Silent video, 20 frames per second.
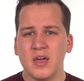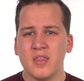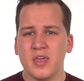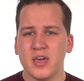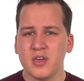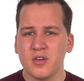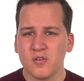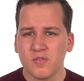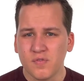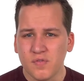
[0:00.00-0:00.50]

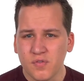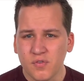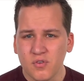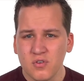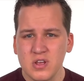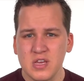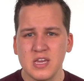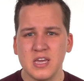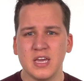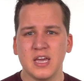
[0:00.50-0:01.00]
that you're
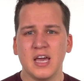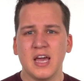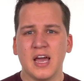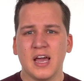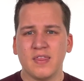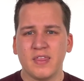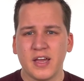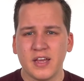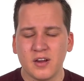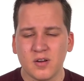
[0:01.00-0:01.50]
free
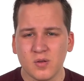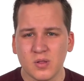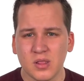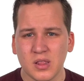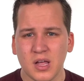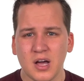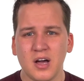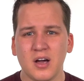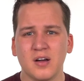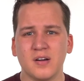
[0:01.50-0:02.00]
and that you're
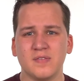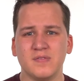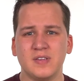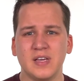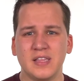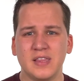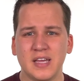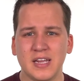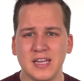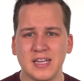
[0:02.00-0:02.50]
loved
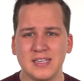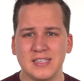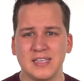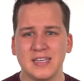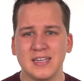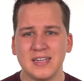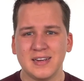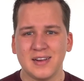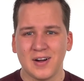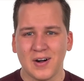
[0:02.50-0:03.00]
and that he
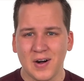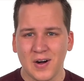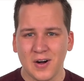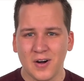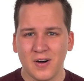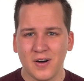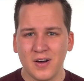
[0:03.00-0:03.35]
did it all